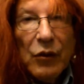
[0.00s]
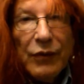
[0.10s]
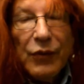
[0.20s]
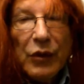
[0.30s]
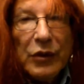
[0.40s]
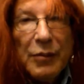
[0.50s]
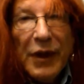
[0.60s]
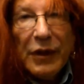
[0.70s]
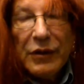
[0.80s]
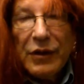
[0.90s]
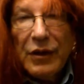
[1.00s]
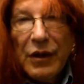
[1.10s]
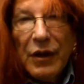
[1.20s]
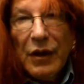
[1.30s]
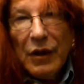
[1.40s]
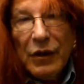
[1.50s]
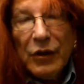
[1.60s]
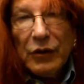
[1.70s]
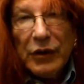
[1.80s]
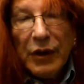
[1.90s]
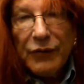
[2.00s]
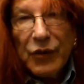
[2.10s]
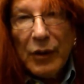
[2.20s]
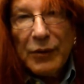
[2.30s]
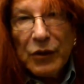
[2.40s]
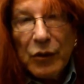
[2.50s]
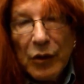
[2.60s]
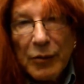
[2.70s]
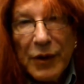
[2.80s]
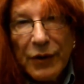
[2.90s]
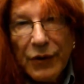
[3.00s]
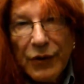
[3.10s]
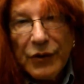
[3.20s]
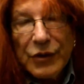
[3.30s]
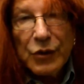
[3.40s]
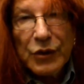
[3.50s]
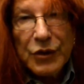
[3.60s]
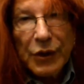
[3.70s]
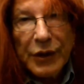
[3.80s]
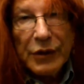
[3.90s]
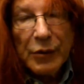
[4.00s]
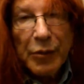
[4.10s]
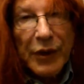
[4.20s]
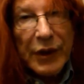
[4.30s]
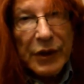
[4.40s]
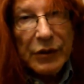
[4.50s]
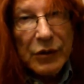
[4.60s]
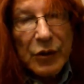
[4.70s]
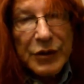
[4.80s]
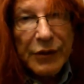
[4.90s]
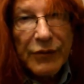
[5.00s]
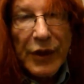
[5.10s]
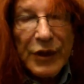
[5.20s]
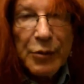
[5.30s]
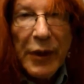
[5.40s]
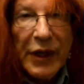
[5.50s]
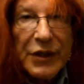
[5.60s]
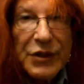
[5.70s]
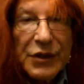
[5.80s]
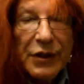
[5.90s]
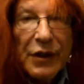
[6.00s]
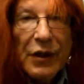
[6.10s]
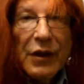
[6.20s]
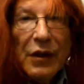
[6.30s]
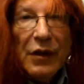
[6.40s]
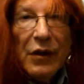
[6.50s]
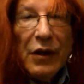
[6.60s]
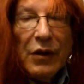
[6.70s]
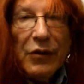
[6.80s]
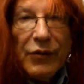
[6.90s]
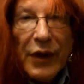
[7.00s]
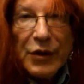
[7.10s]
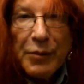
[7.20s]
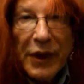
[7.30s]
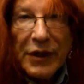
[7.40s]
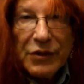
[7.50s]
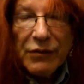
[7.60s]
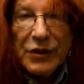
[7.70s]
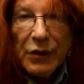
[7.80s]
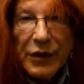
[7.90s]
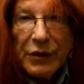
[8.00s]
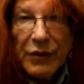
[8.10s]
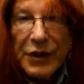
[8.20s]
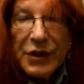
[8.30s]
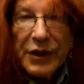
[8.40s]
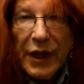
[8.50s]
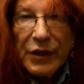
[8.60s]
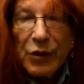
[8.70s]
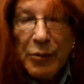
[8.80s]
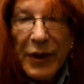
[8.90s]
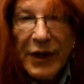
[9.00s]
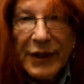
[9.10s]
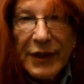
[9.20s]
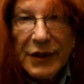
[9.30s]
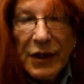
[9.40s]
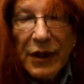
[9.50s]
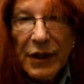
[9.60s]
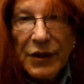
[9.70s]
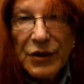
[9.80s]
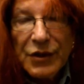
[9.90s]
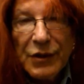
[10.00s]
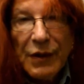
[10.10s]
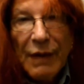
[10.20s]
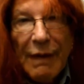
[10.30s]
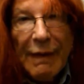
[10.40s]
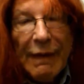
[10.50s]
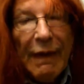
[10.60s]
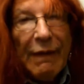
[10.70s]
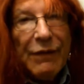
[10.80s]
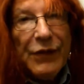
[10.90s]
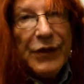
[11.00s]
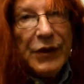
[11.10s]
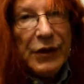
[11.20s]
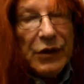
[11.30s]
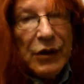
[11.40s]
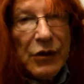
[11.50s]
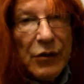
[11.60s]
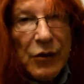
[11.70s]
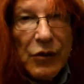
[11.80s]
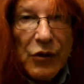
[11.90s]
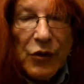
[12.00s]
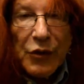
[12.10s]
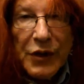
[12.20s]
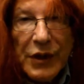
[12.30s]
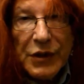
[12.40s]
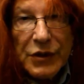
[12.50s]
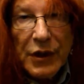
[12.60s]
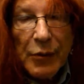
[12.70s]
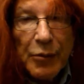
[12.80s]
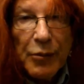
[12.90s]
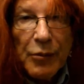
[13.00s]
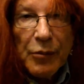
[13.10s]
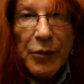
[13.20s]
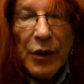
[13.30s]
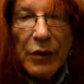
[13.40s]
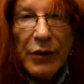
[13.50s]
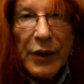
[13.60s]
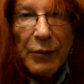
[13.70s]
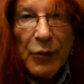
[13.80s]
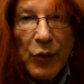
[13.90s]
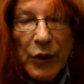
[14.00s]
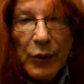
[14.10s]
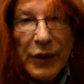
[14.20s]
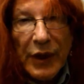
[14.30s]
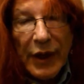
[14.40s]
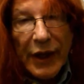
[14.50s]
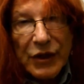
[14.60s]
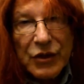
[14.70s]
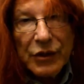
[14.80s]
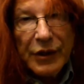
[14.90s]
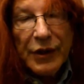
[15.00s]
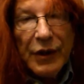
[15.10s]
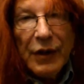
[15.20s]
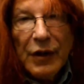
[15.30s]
We've talked about the early life trauma, the core myth, the short circuit in the brain causing flashbacks, the flashbacks resulting in rage attacks or panic attacks, and the 13th step program where we actually